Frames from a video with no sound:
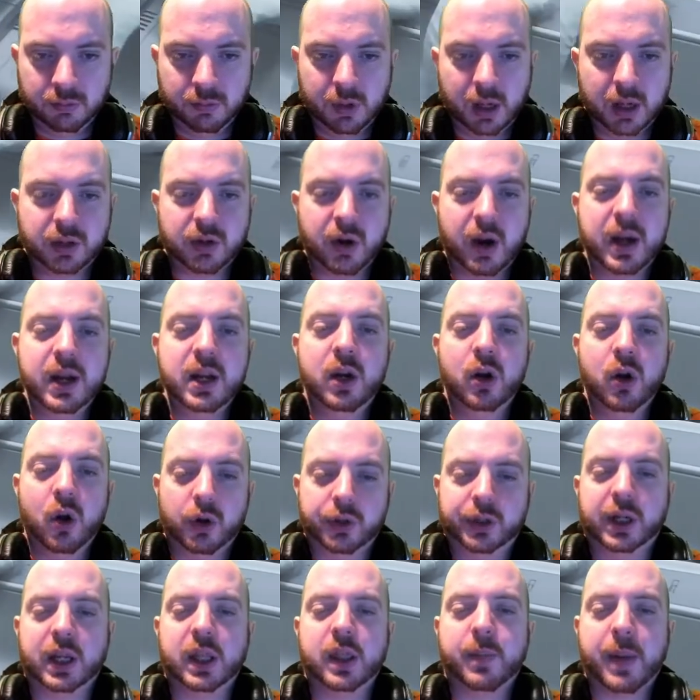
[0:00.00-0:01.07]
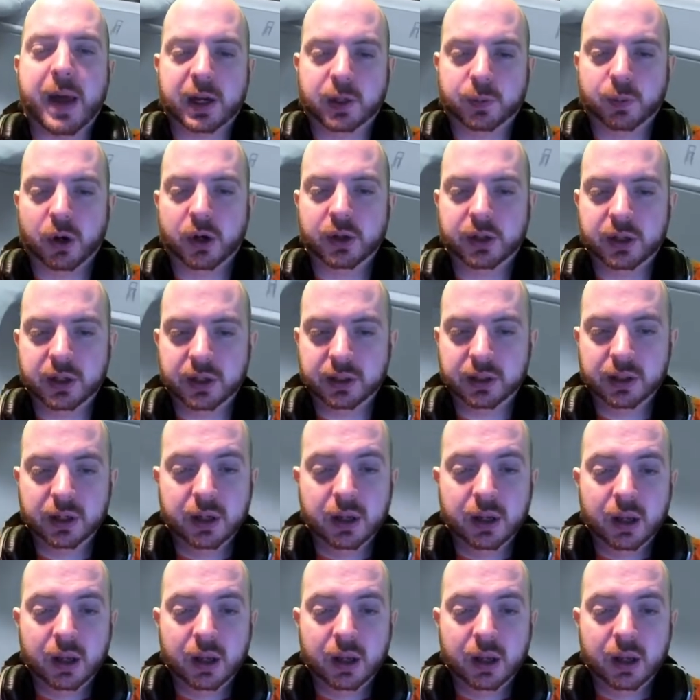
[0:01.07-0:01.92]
So any logic in the patch branches,